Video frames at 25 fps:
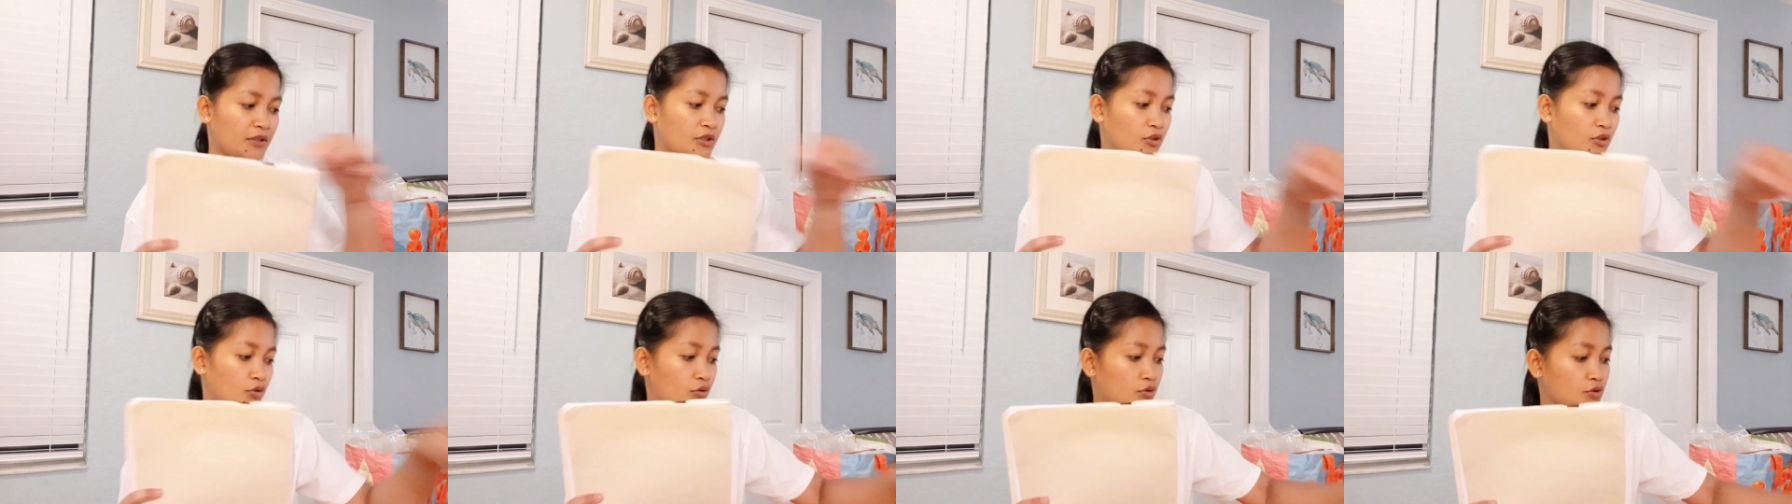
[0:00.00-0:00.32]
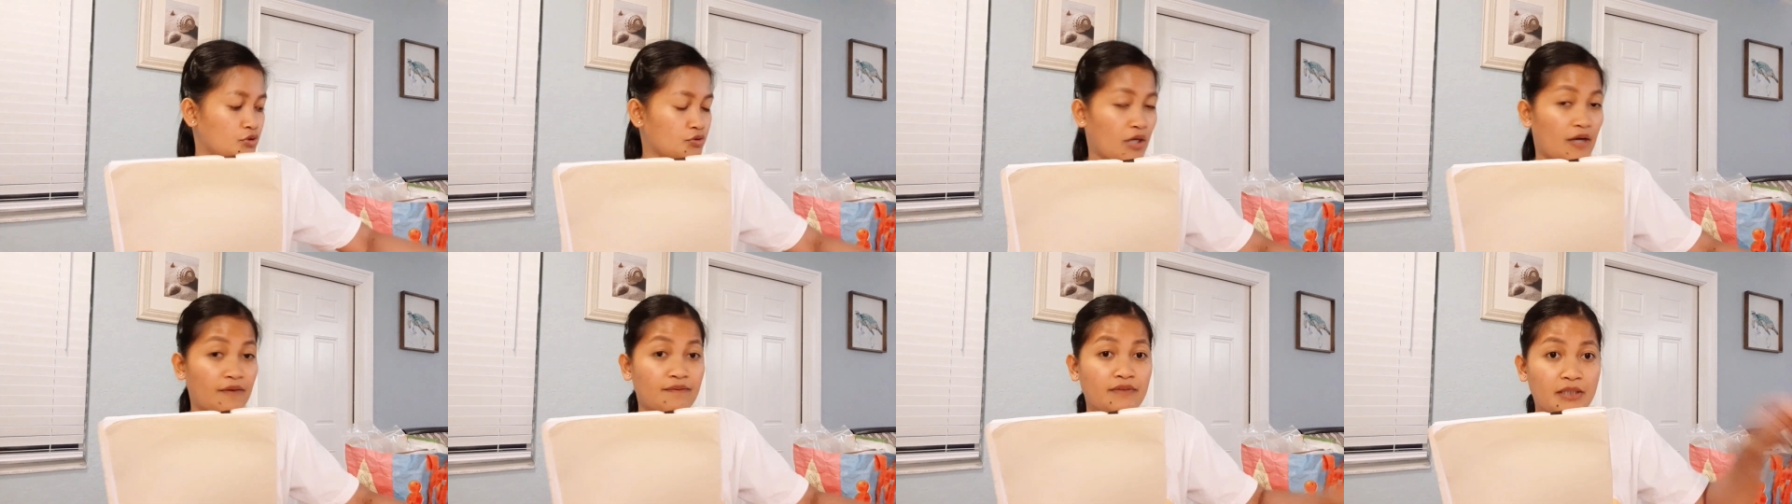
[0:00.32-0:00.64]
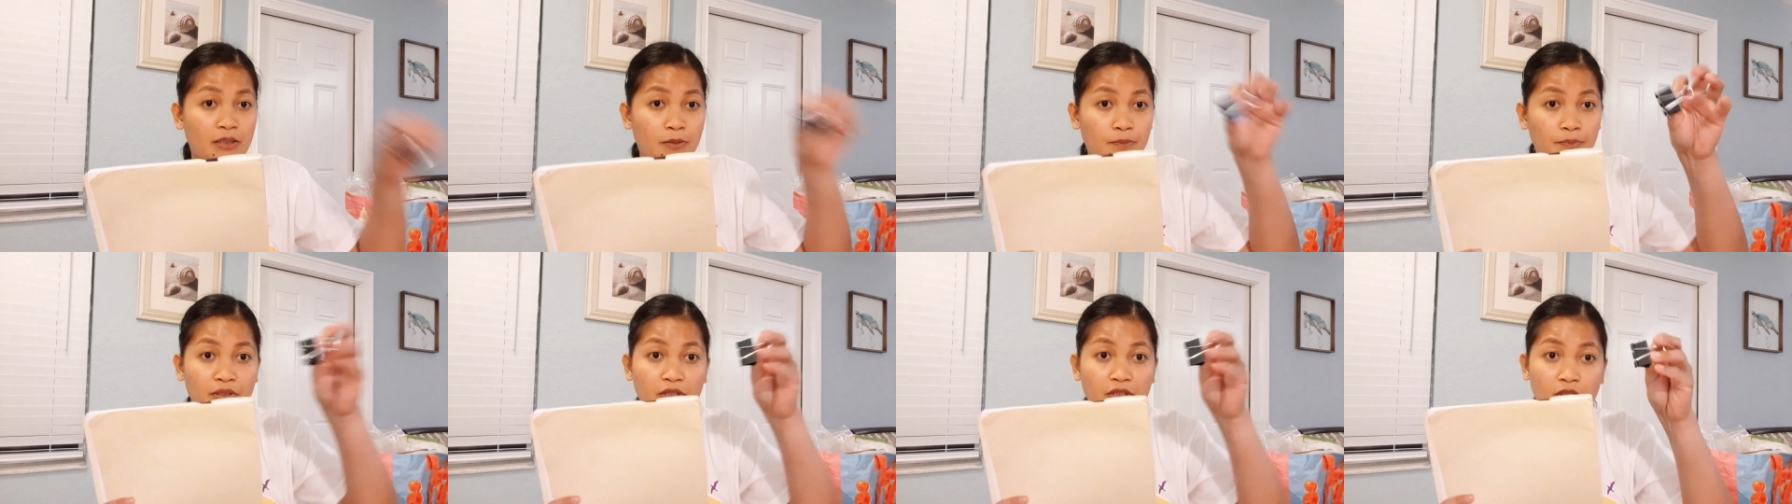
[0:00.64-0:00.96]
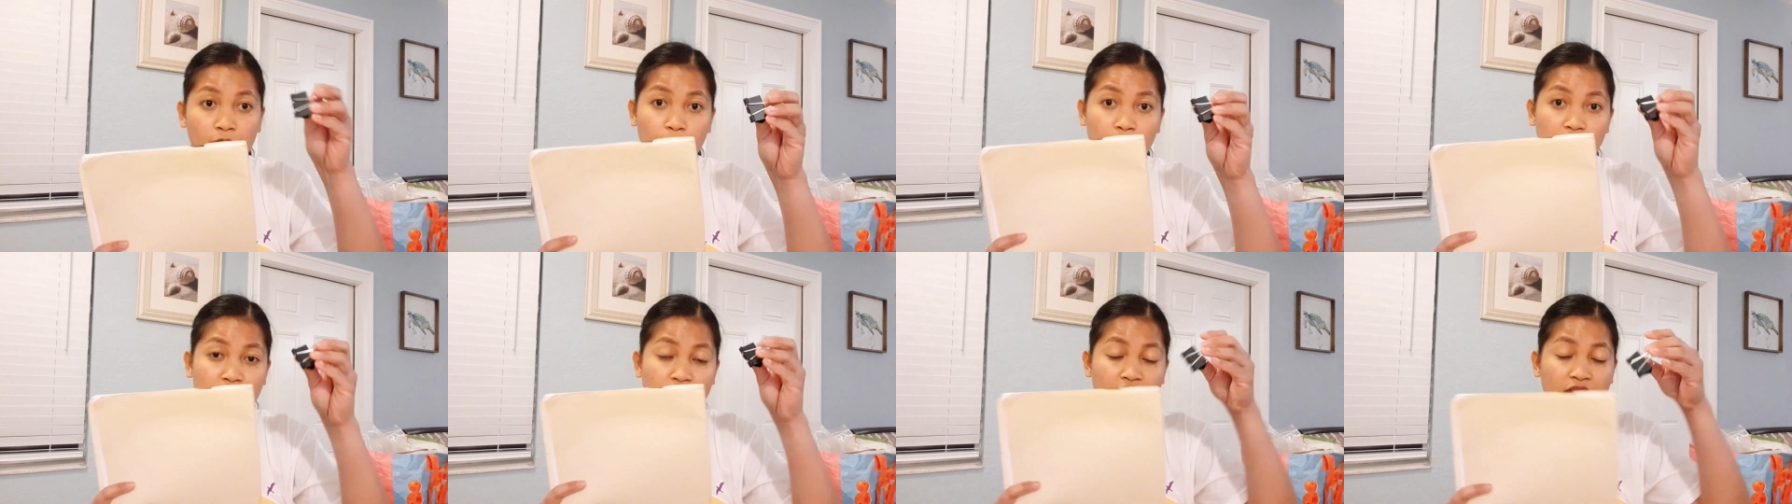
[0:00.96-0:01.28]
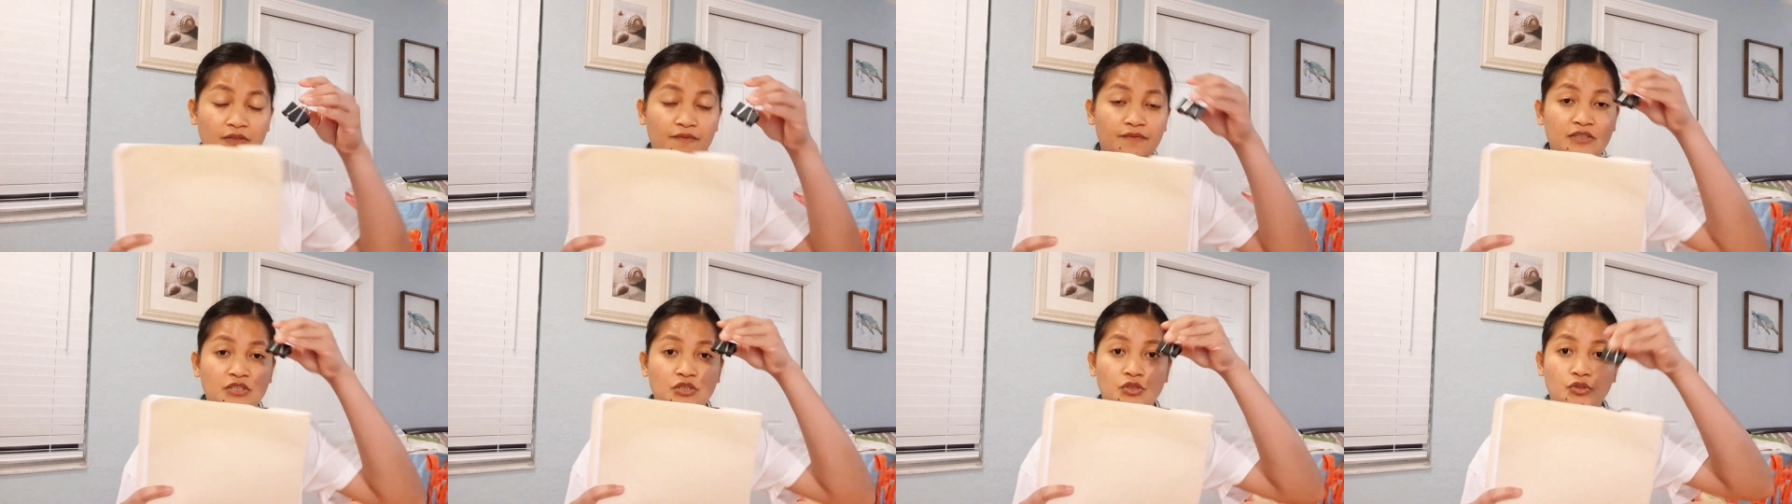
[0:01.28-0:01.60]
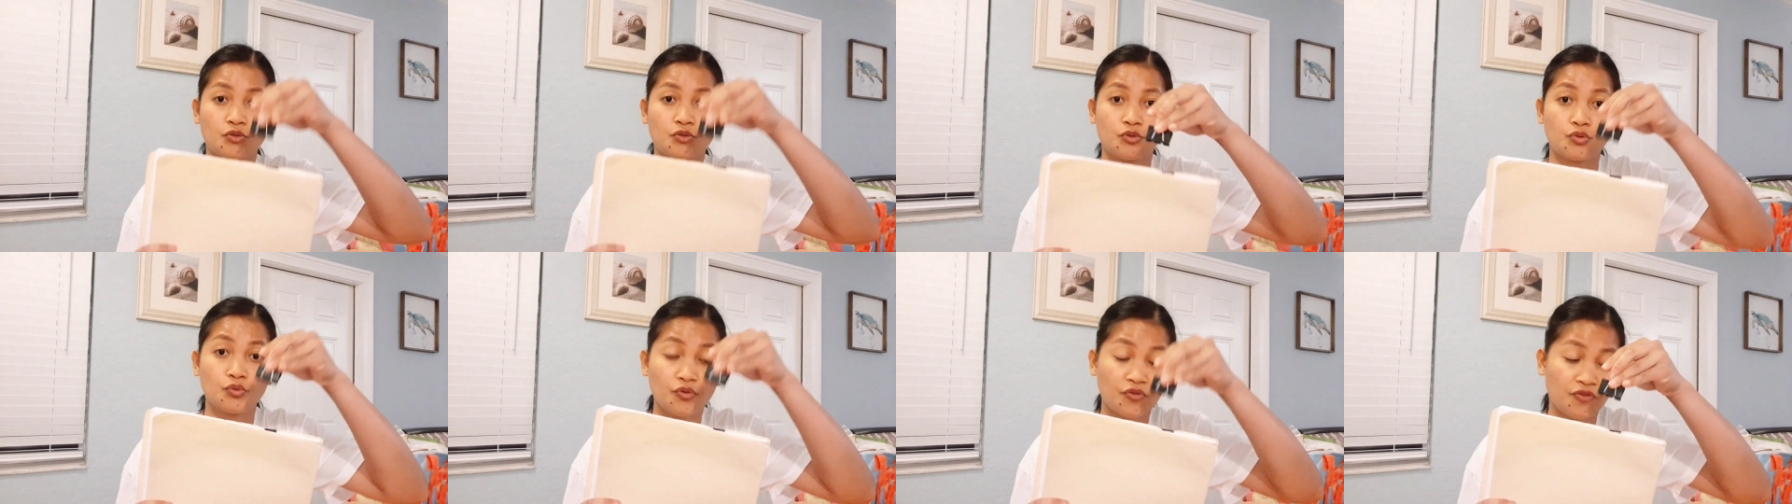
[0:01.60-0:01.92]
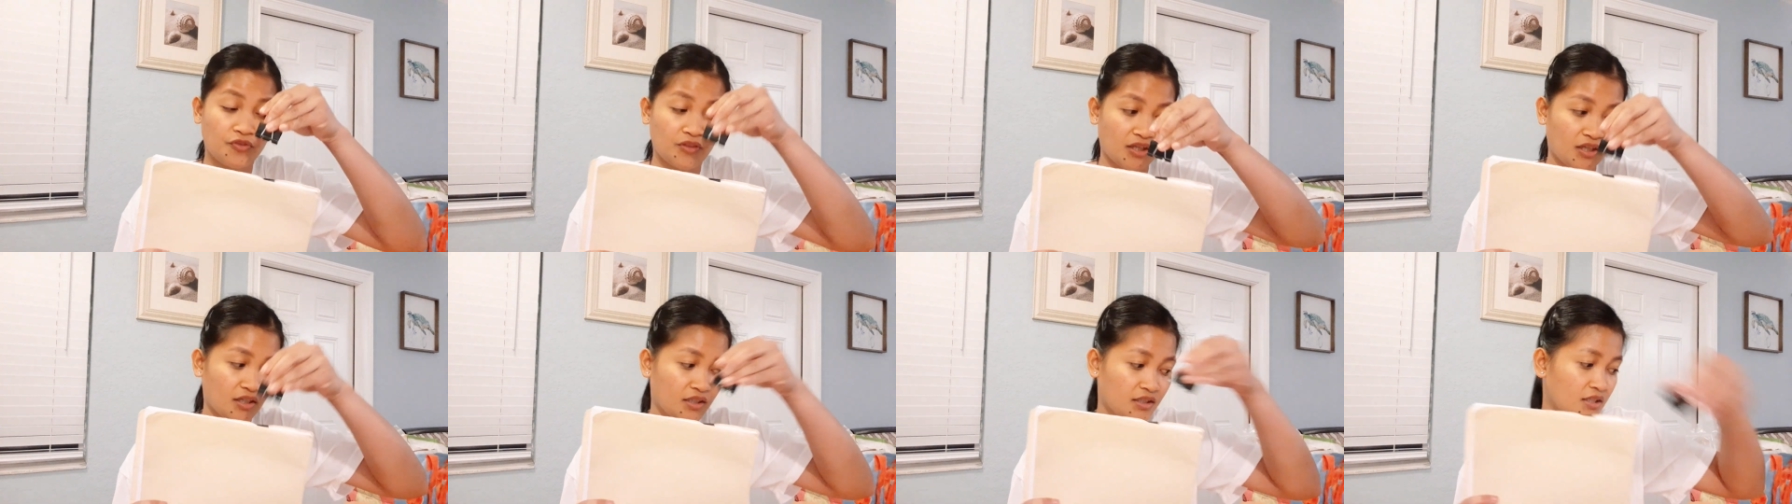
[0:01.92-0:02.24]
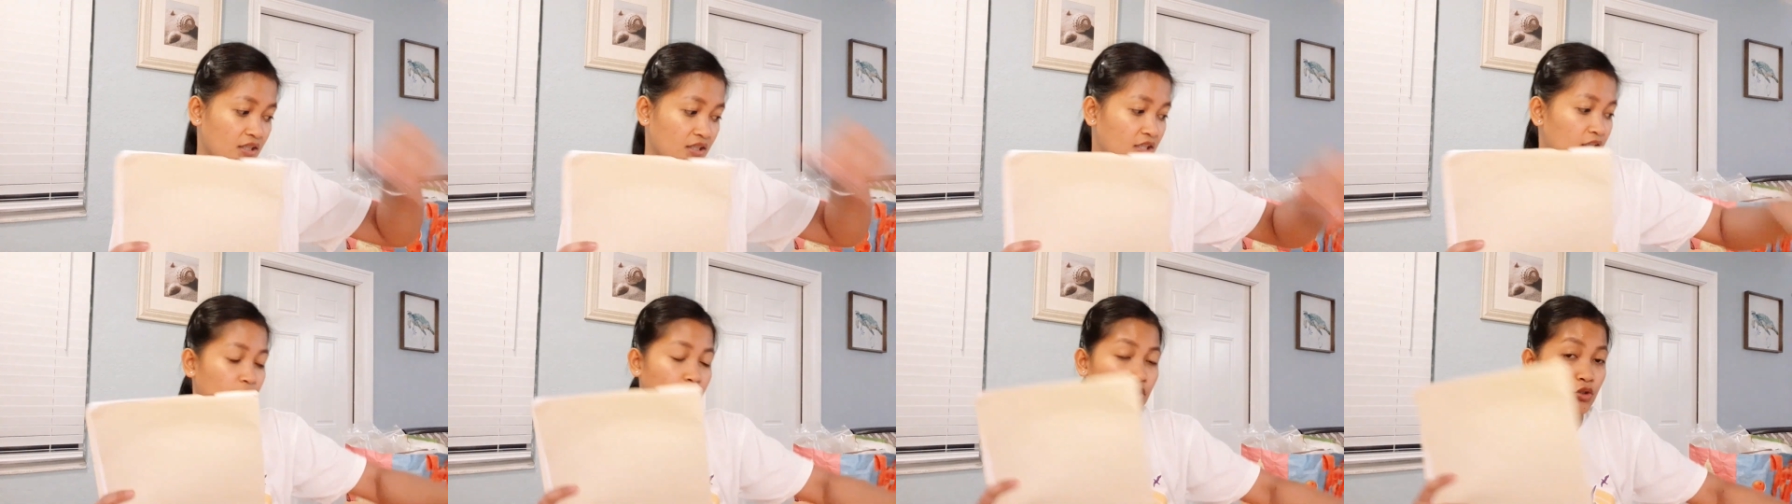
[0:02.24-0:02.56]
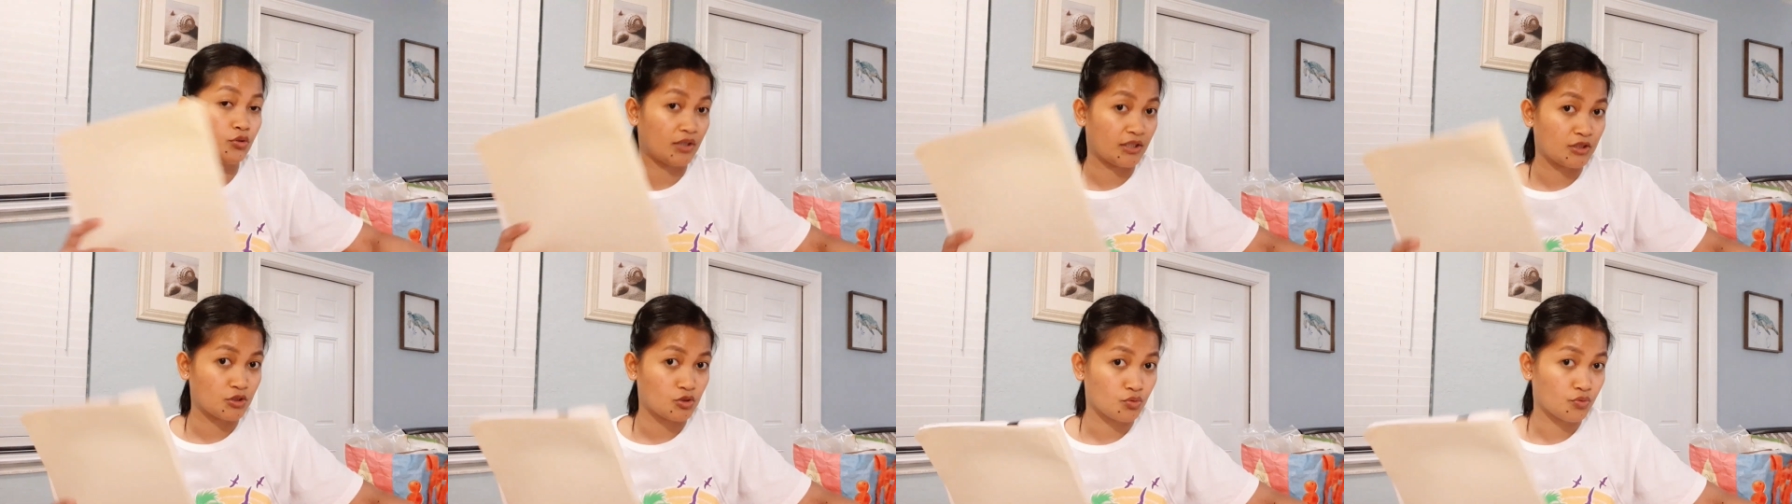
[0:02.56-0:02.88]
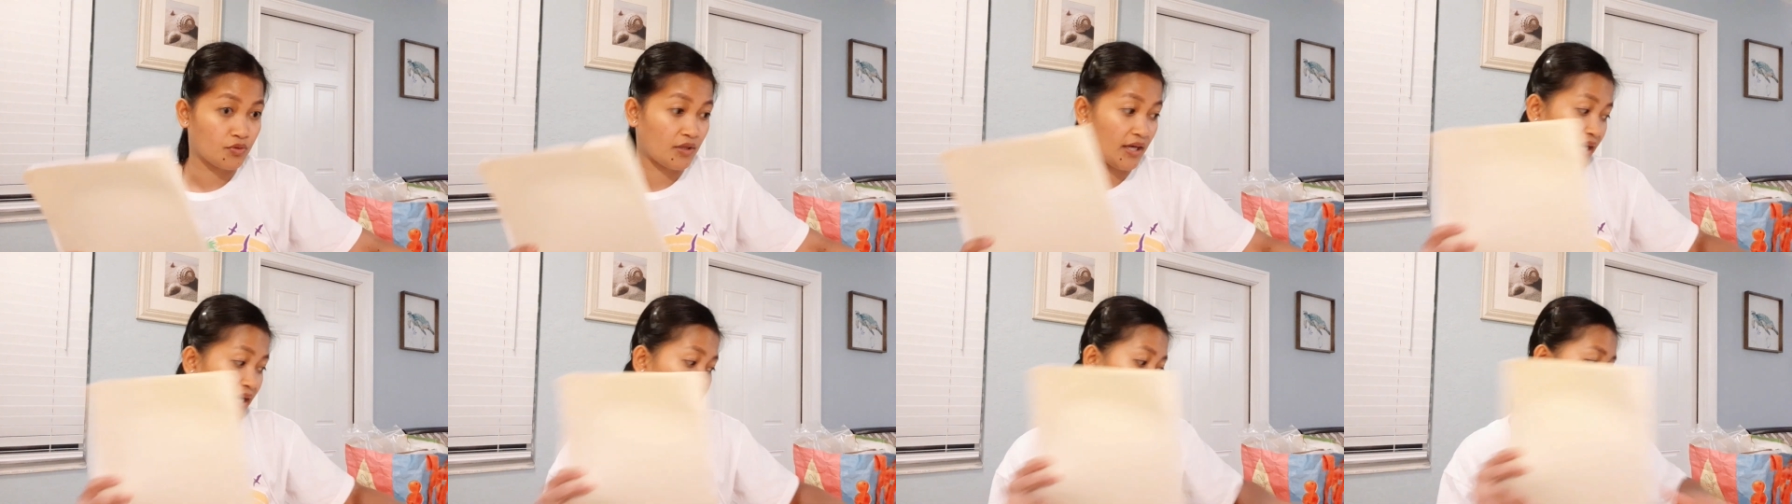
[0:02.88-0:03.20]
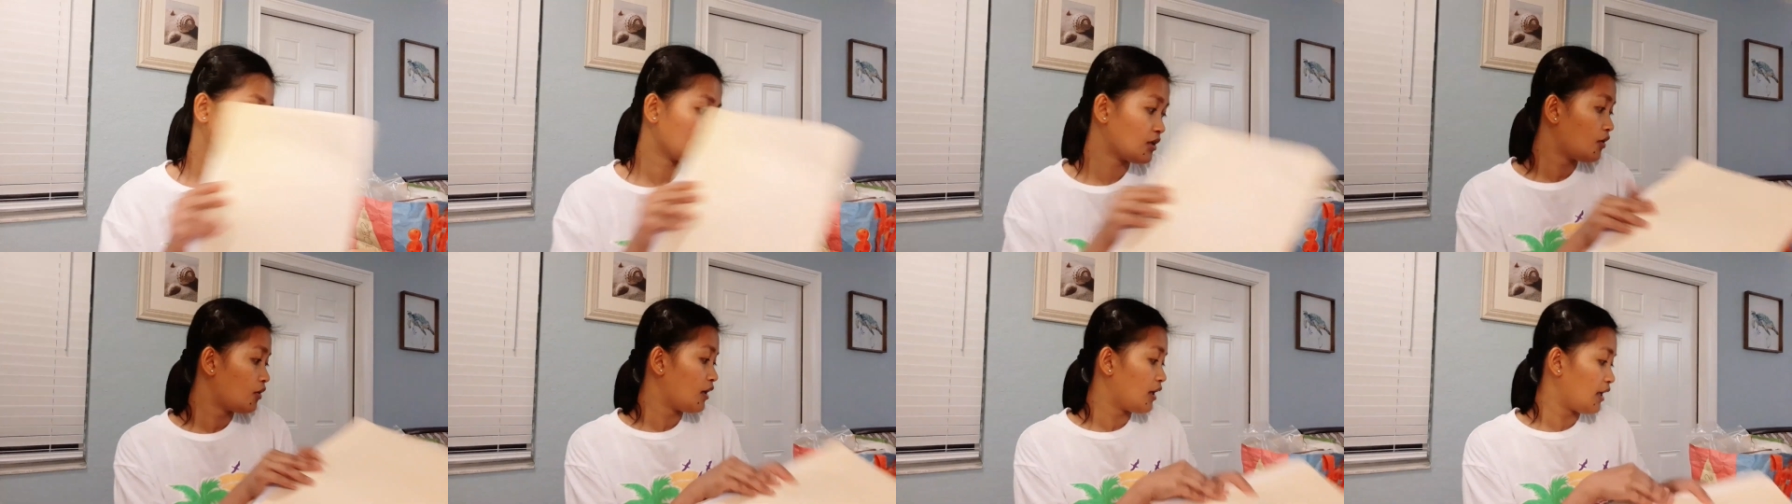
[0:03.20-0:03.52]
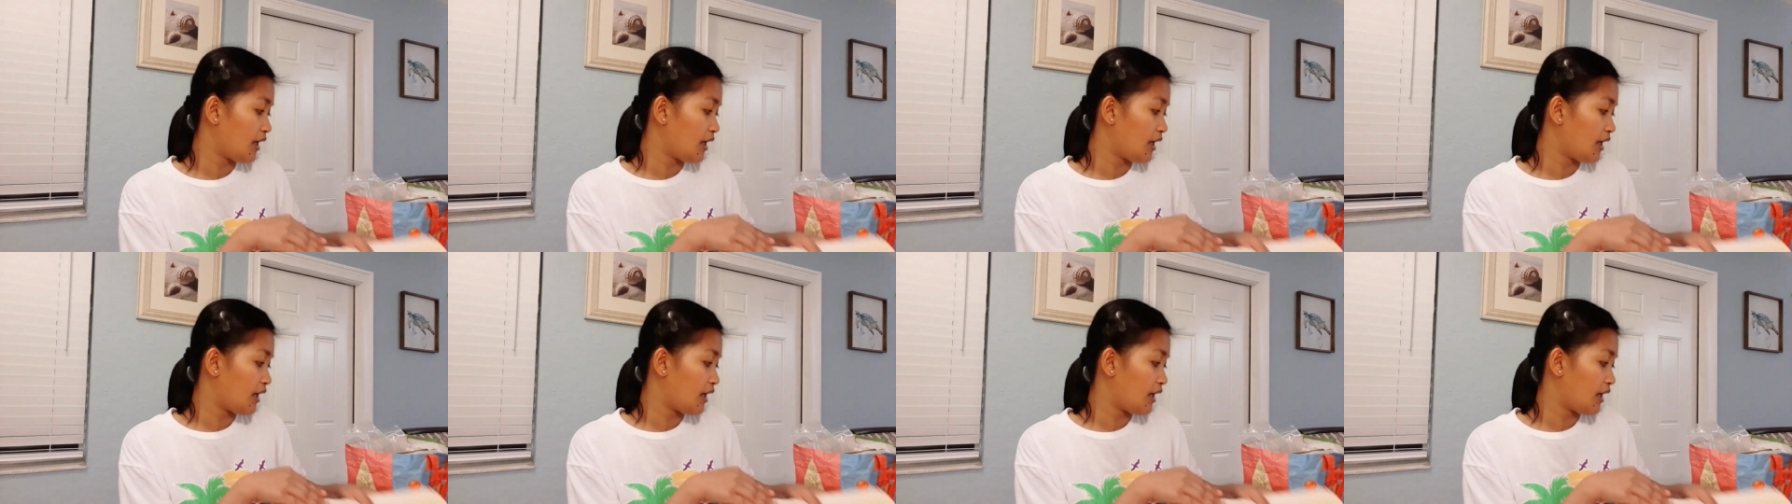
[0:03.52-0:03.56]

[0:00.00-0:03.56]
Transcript: And you also have like a bigger version if it's too thick, you can do that.